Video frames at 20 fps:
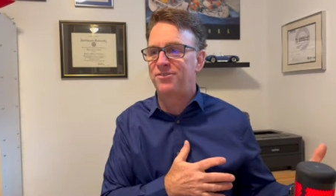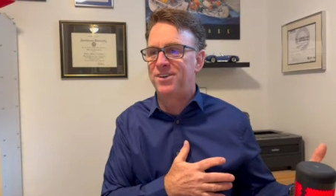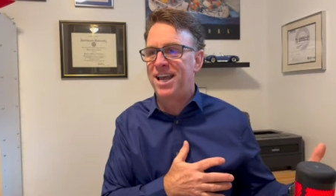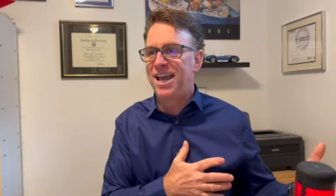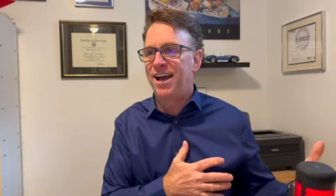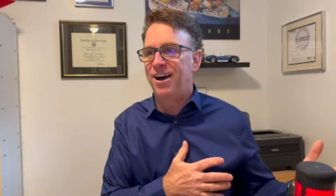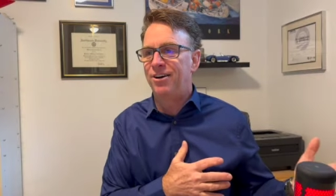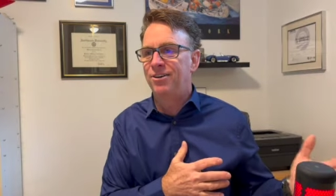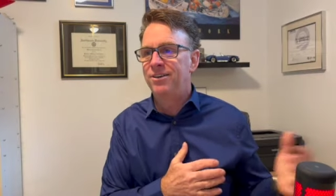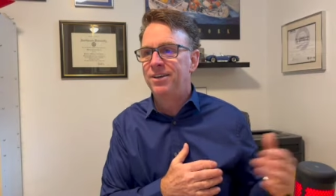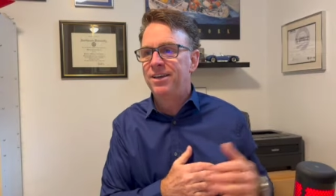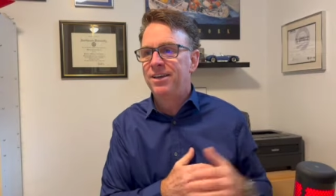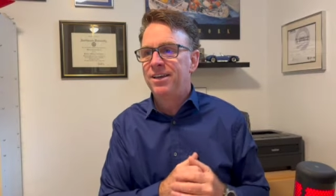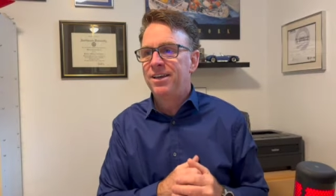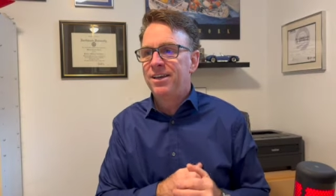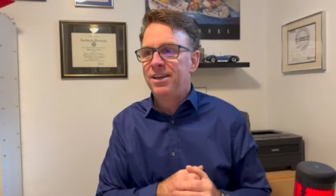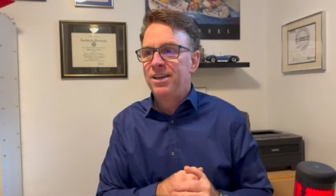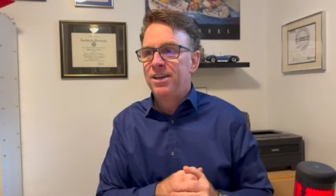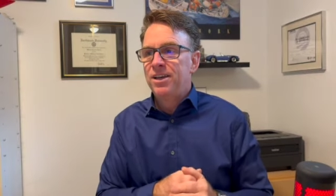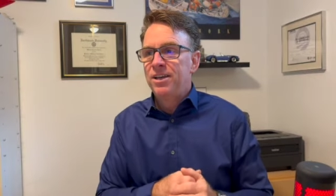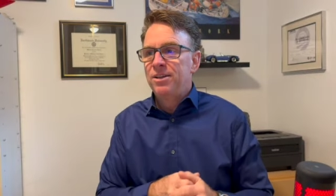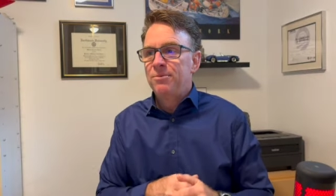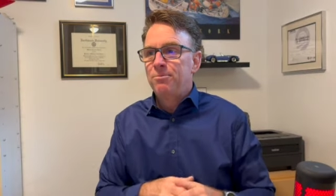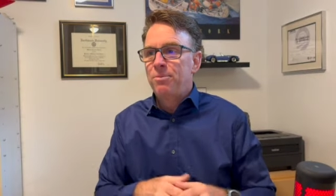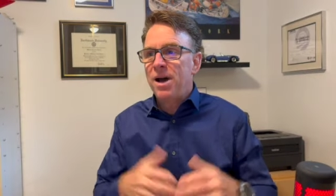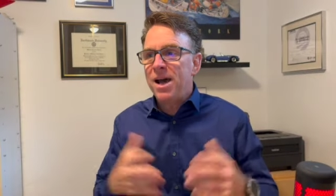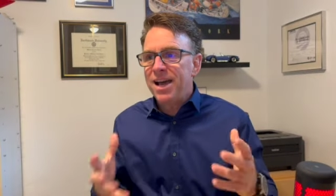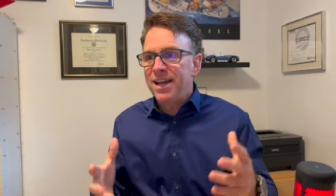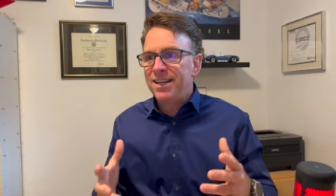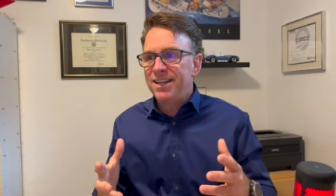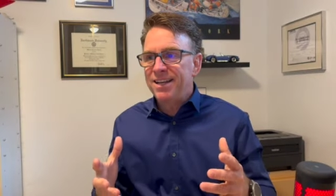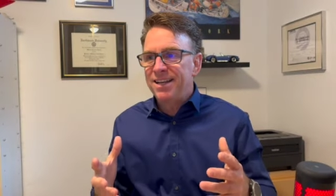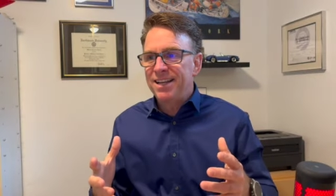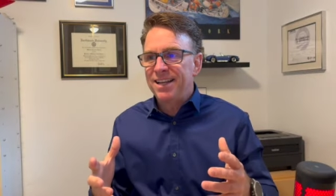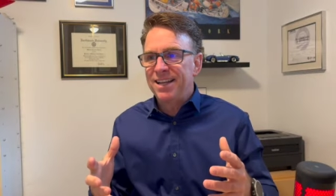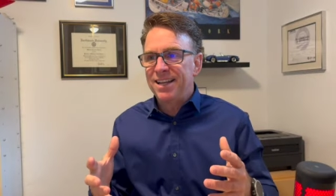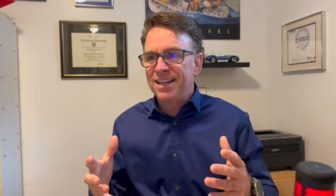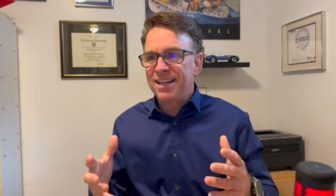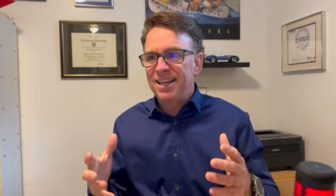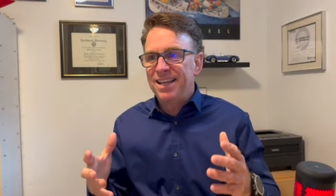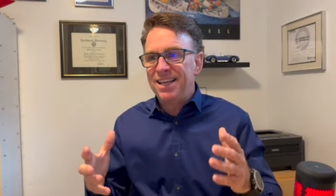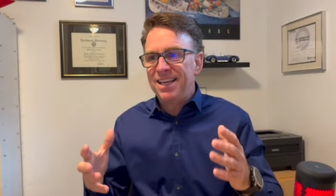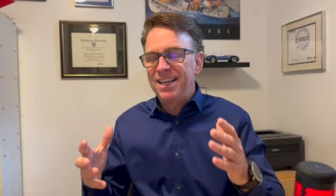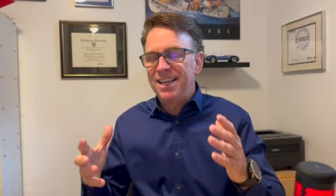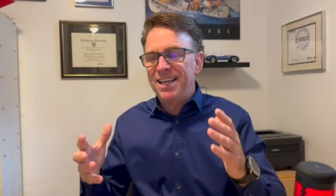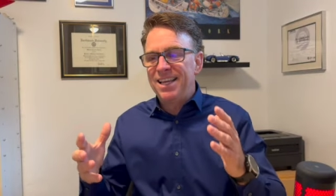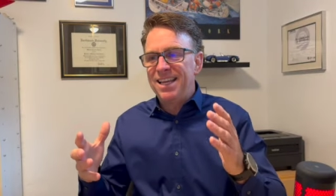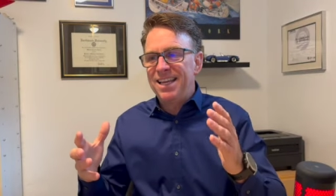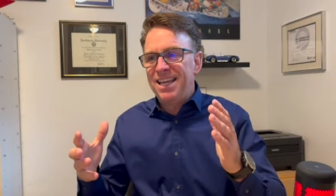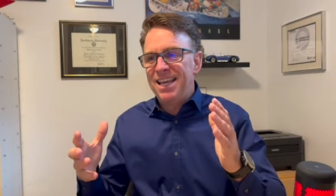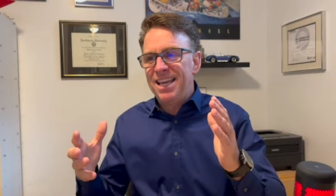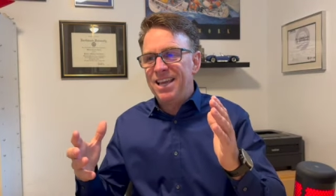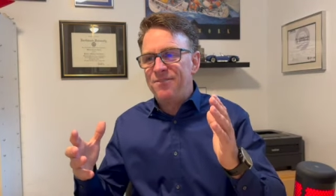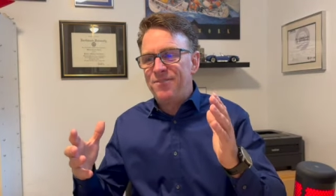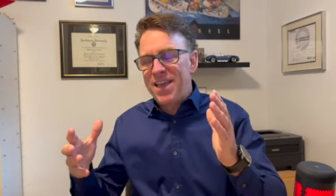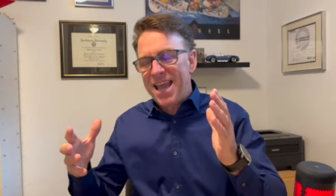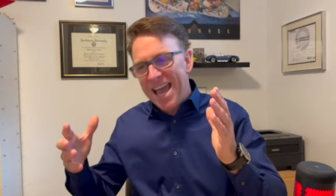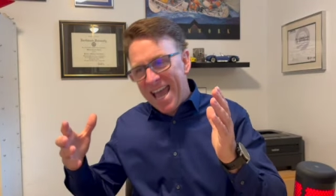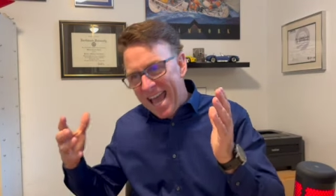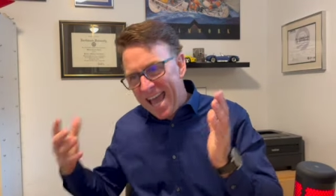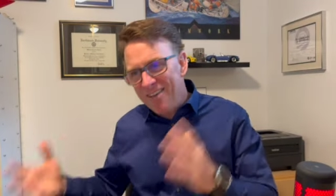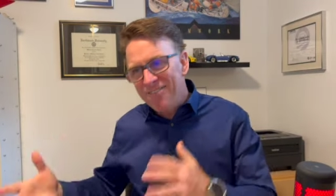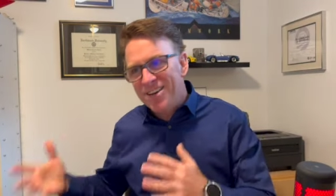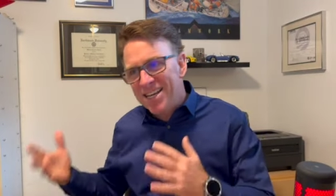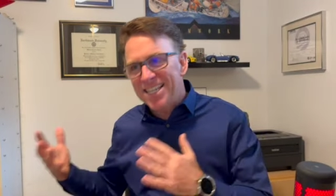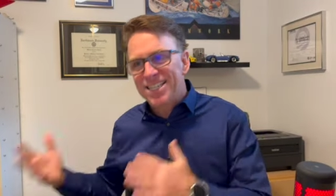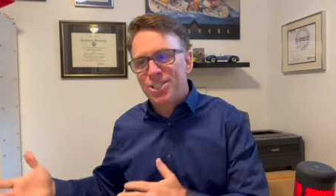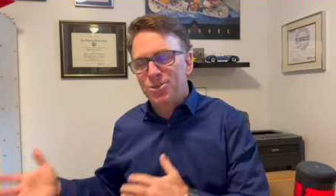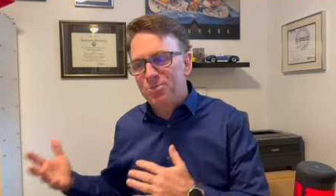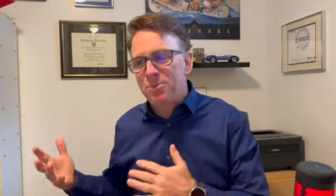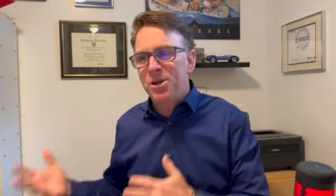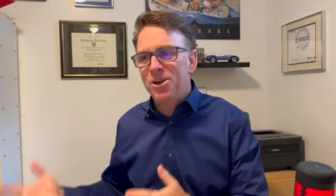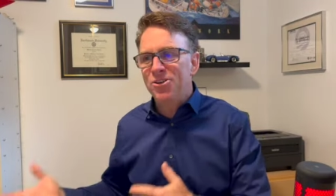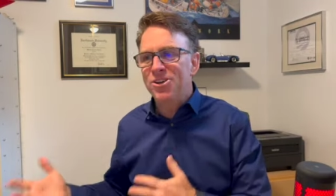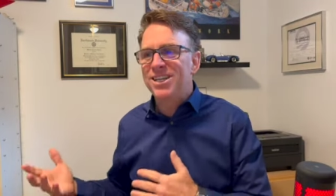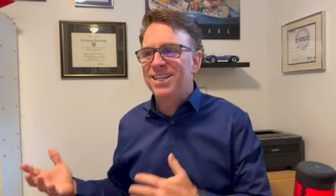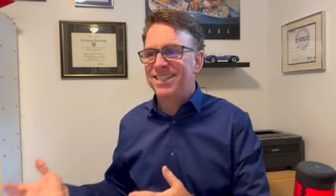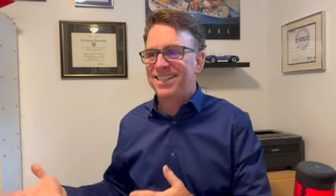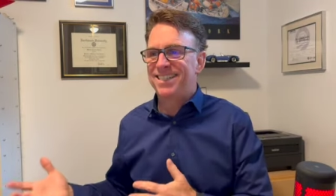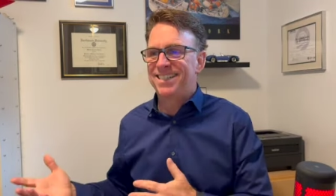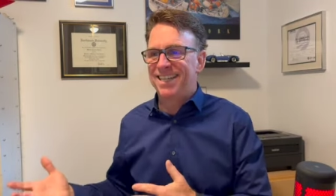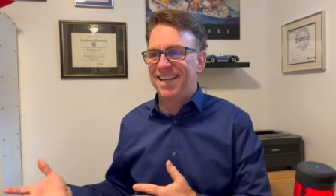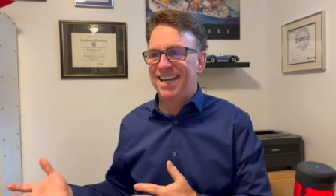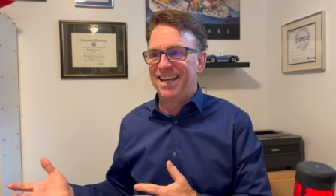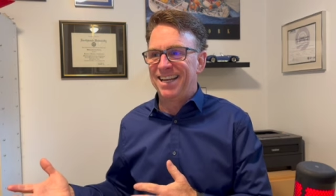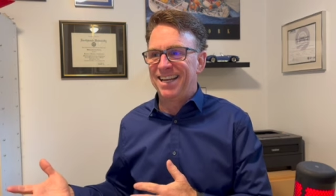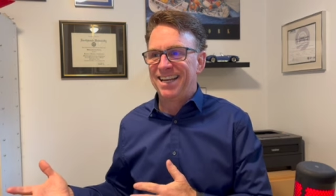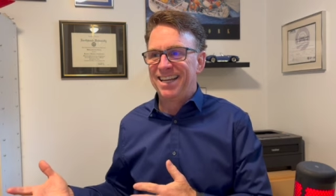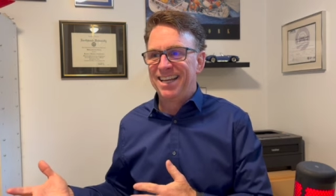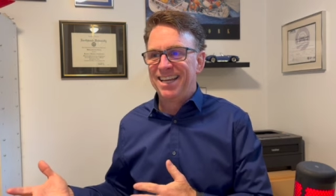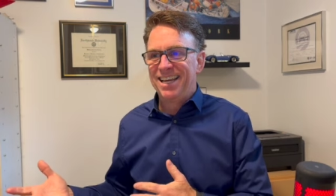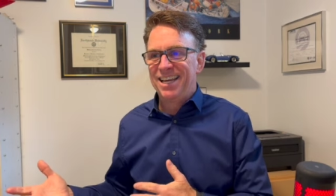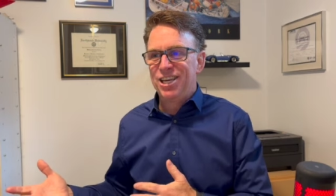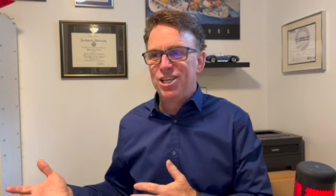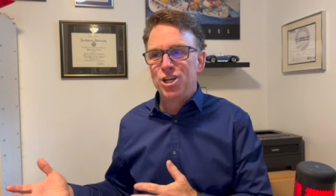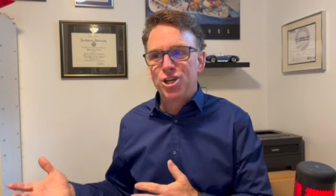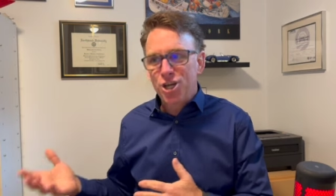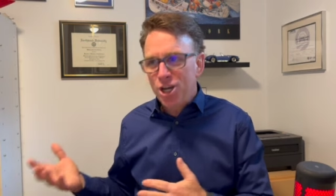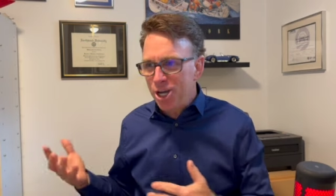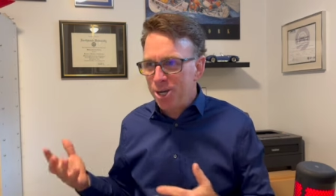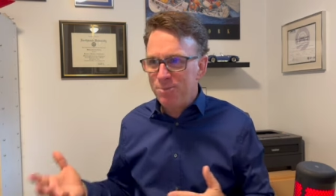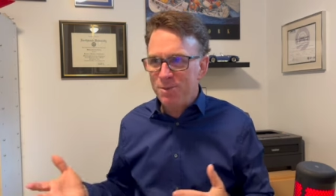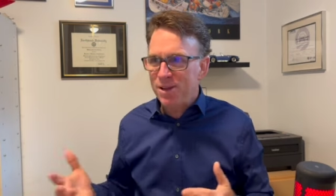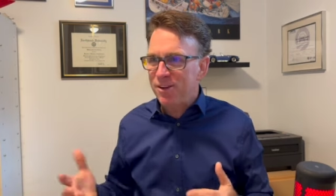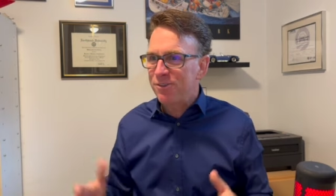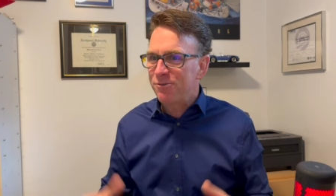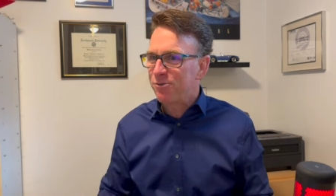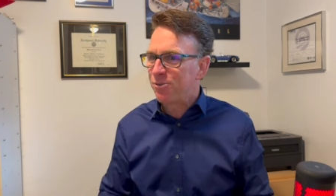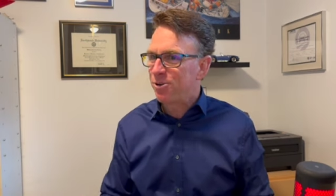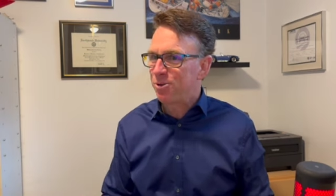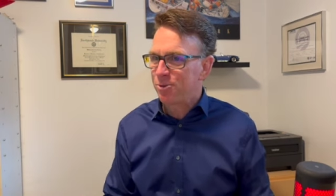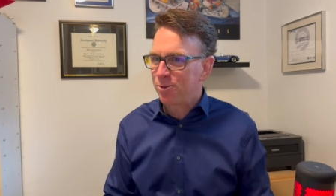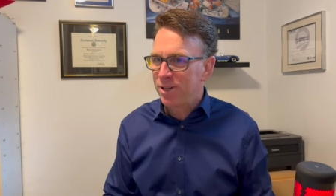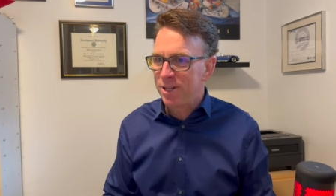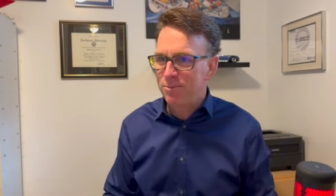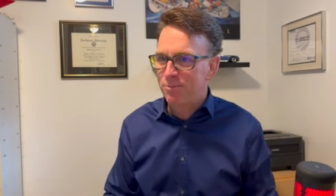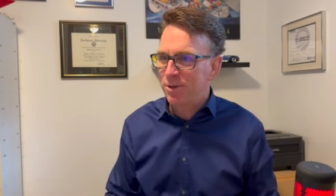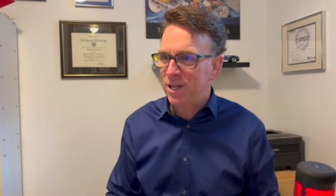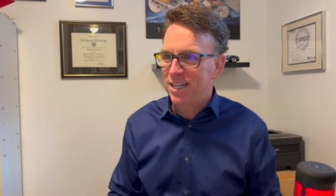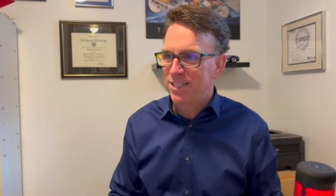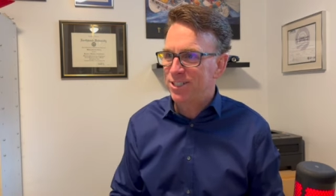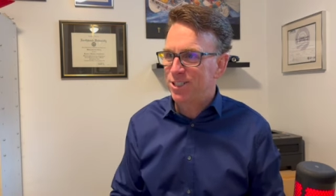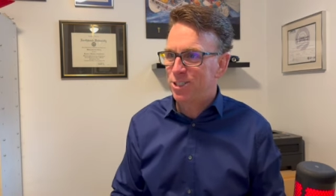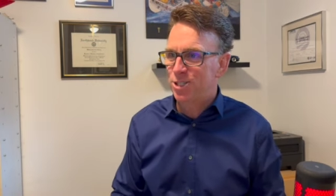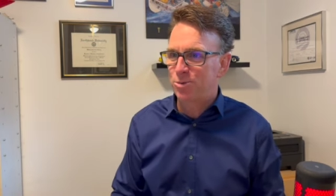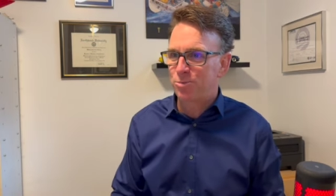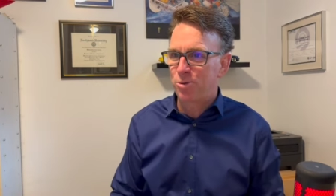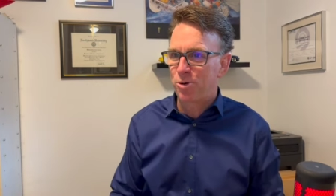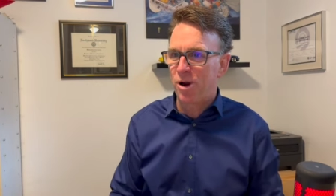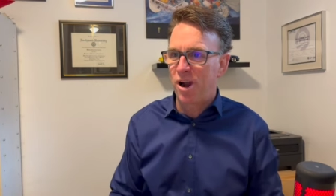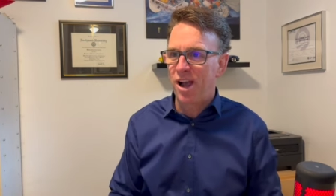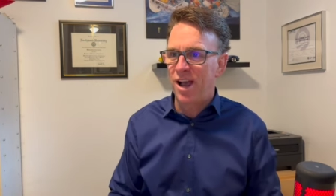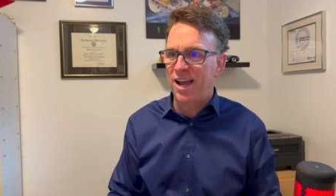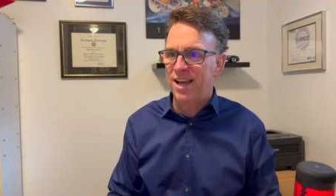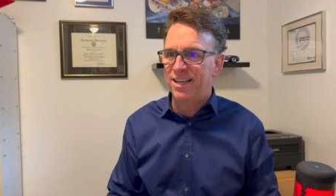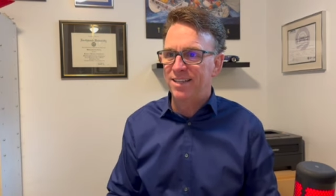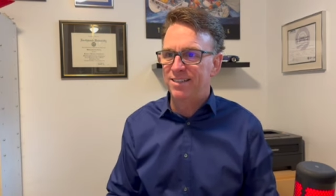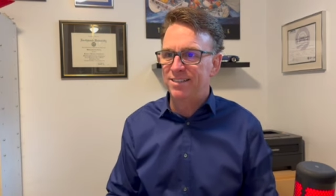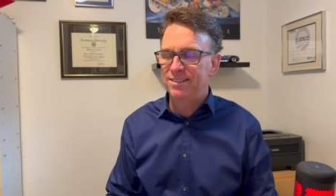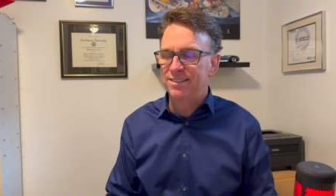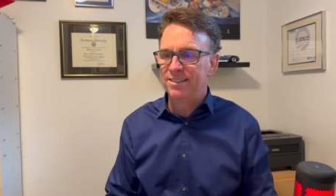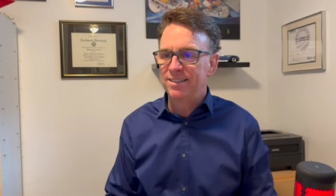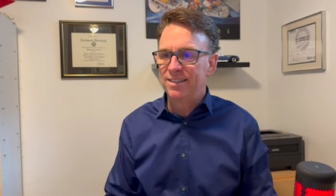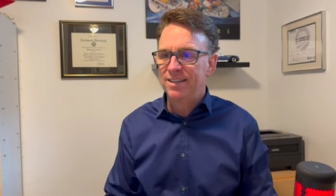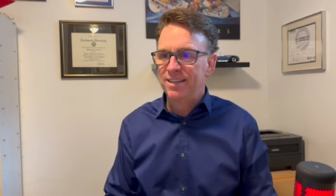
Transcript: now, but if you haven't experienced it, you could be in for a really pleasant surprise.